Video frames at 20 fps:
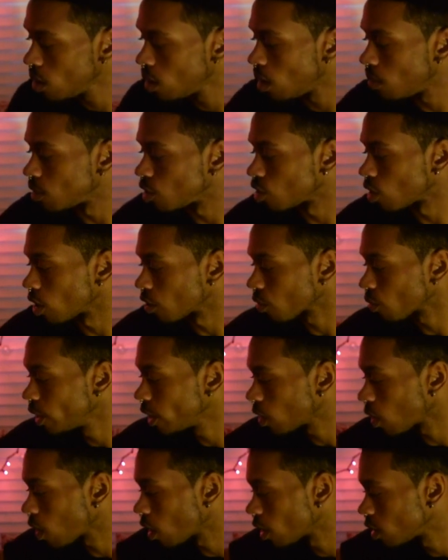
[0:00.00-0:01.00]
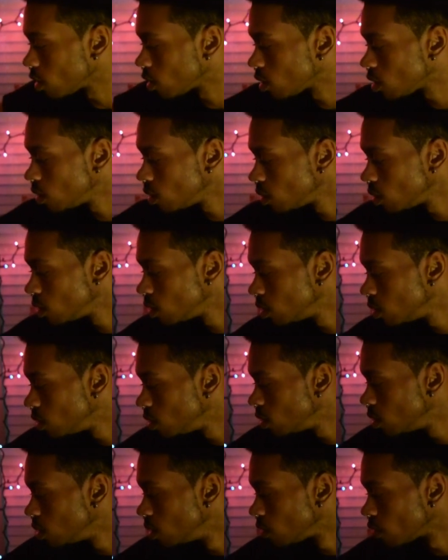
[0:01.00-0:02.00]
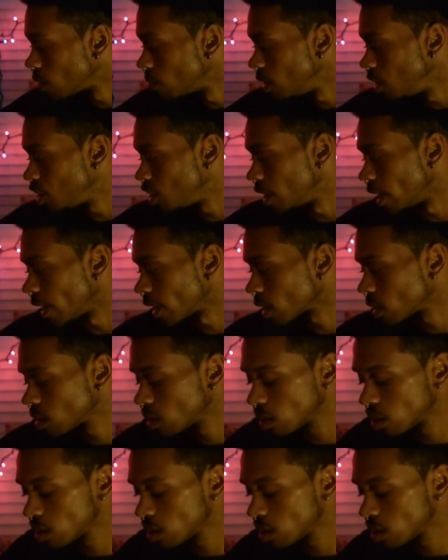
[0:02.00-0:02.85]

I'm going to draw 3 cards from each deck